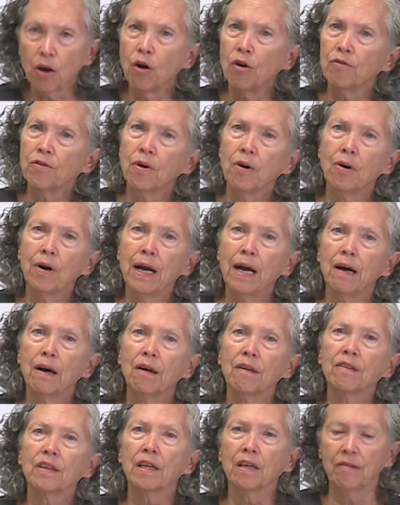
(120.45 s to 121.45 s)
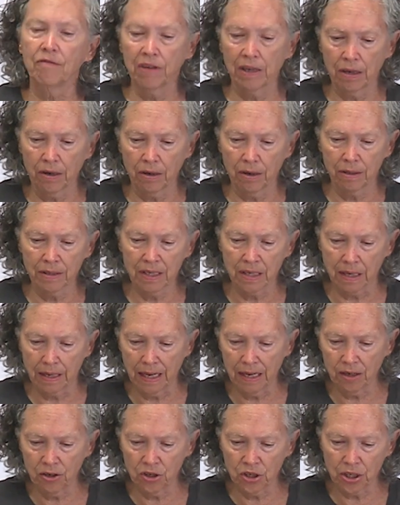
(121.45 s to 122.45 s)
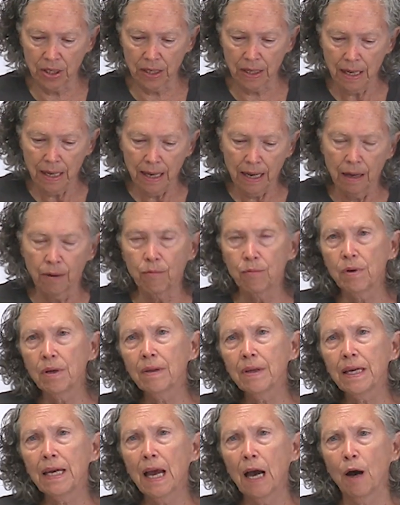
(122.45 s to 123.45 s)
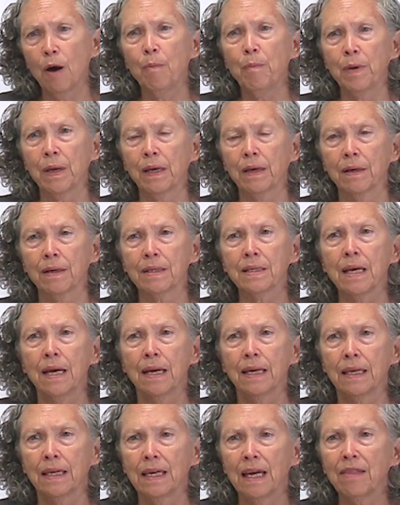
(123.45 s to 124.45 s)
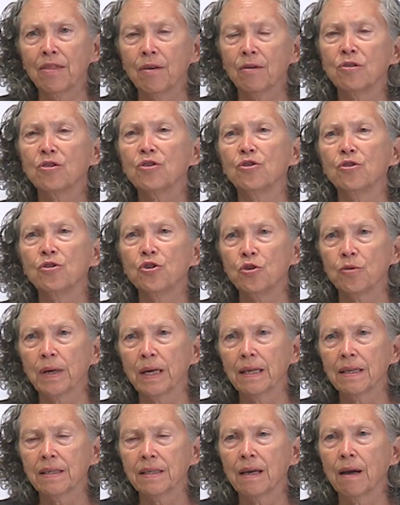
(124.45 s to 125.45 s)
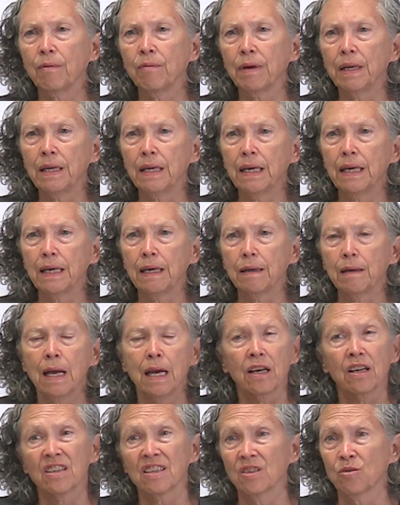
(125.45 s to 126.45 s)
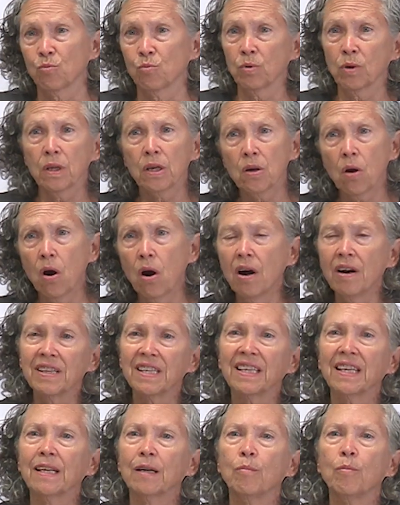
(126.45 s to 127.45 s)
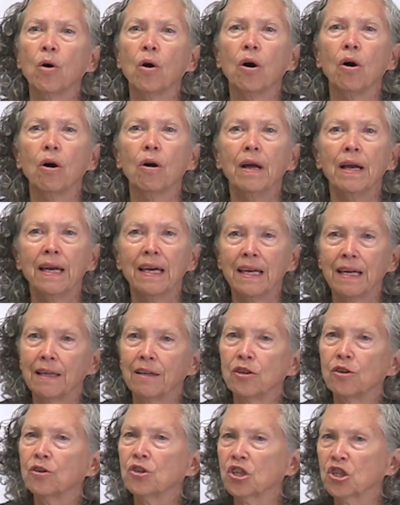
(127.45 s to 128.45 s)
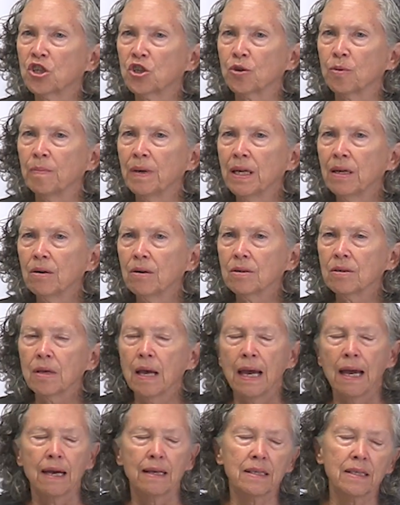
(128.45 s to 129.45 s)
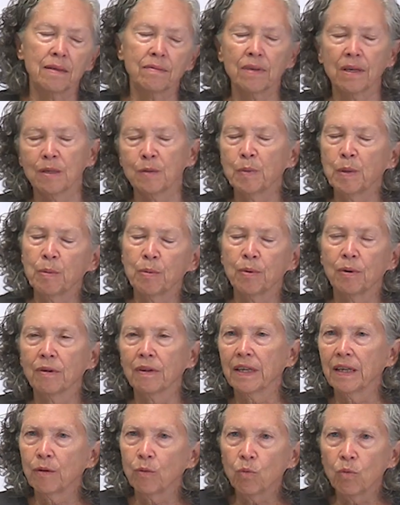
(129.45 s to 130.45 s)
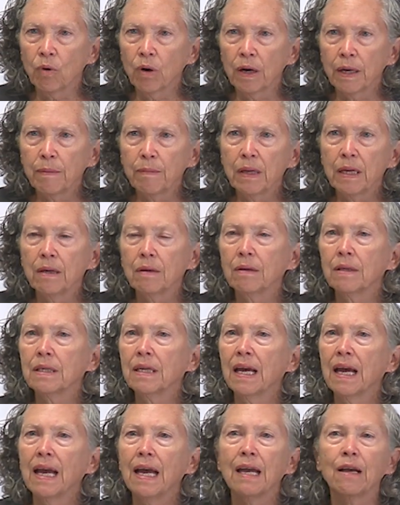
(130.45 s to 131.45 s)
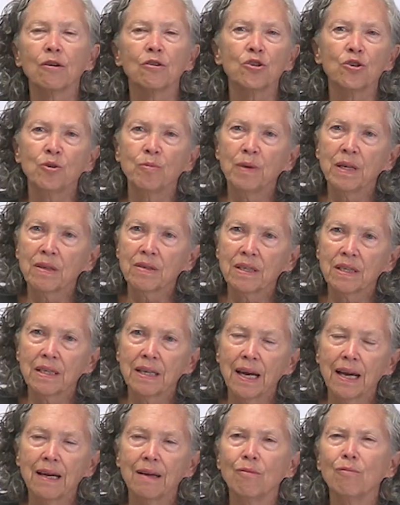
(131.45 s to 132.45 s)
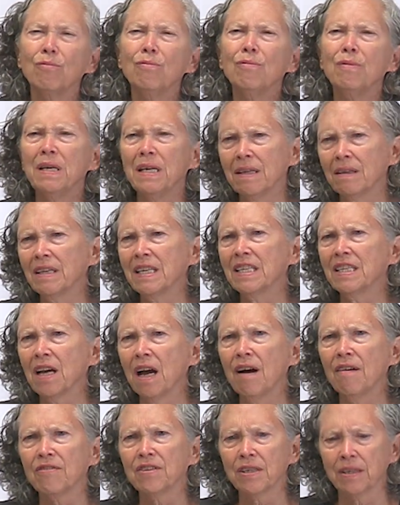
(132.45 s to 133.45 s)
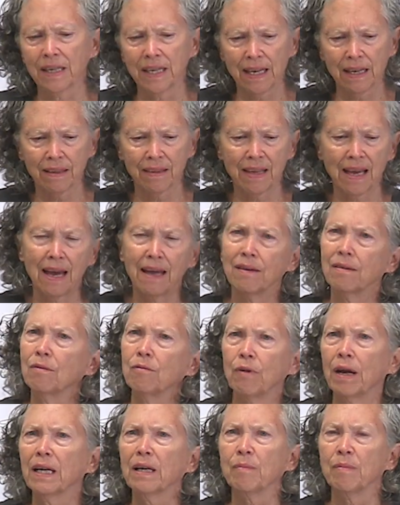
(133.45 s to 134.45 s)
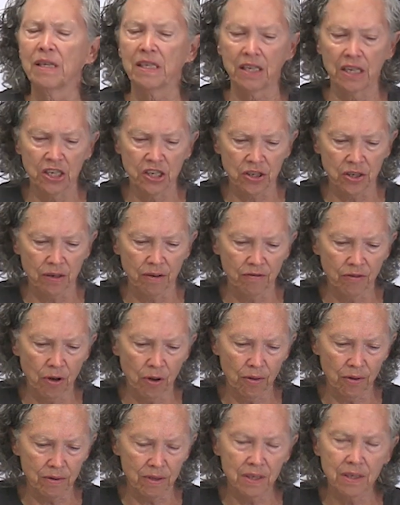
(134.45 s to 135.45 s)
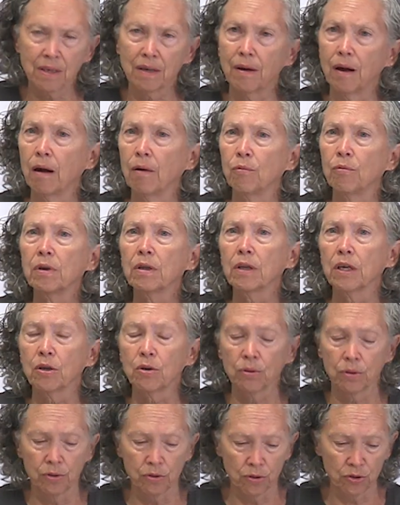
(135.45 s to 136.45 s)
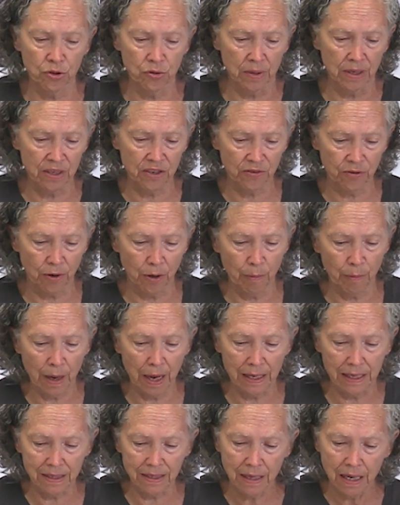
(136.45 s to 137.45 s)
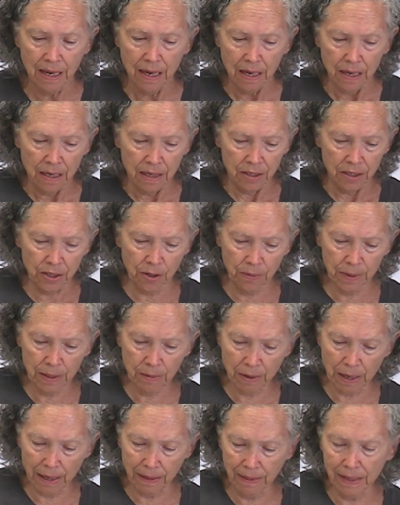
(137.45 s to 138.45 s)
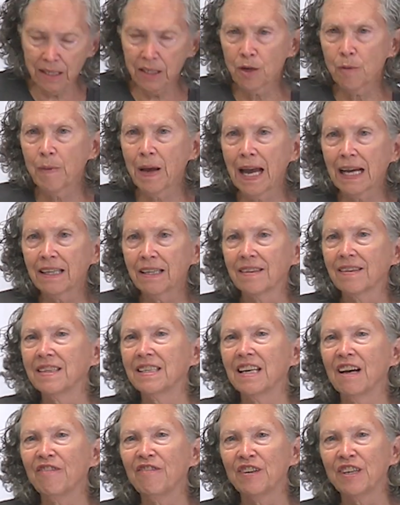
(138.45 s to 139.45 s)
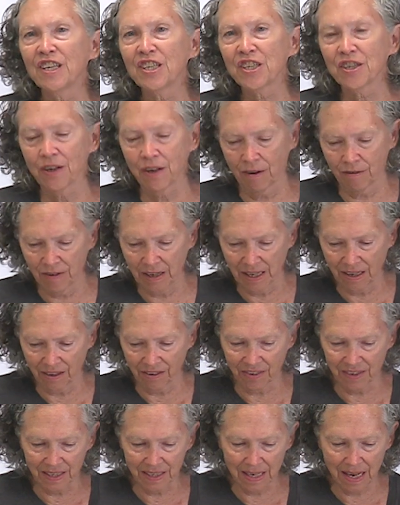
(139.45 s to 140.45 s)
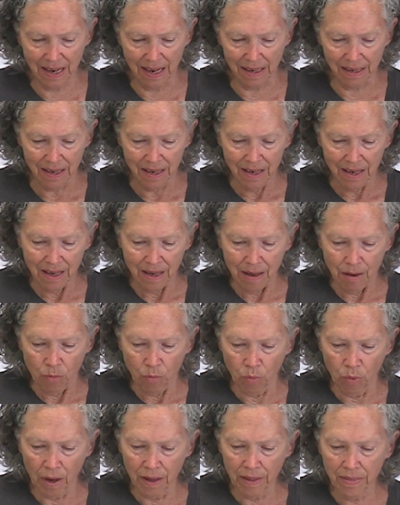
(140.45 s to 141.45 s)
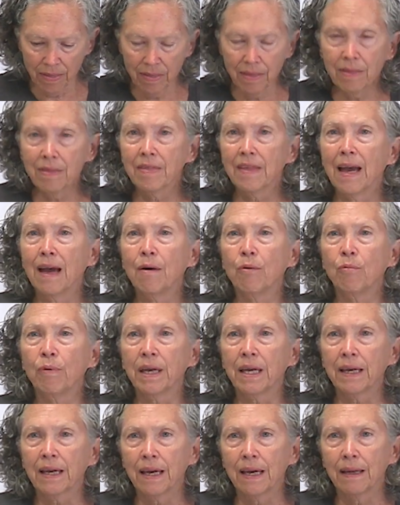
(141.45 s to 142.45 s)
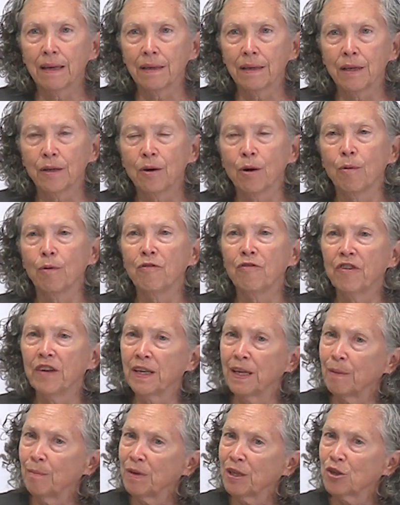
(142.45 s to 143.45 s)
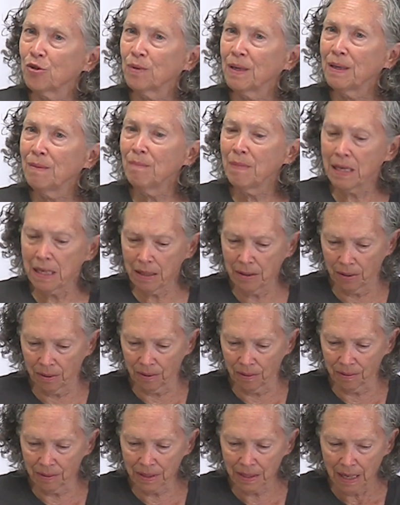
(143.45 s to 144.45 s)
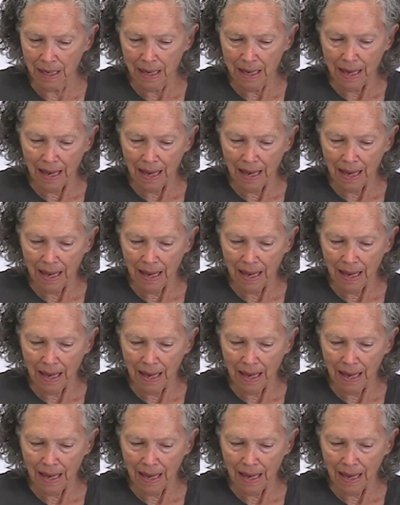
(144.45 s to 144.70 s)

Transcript: overall health, giving us energy, and really helping us get those nutrients that we need, because it's really hard to get them all in just your meals, and sometimes people only eat 1 meal a day or 2 meals a day. Really tough to get that recommendation of all those really good nutrients for our bodies. So anyway, let's go back to the definition of a healthy snack. One that we can, fit in between meals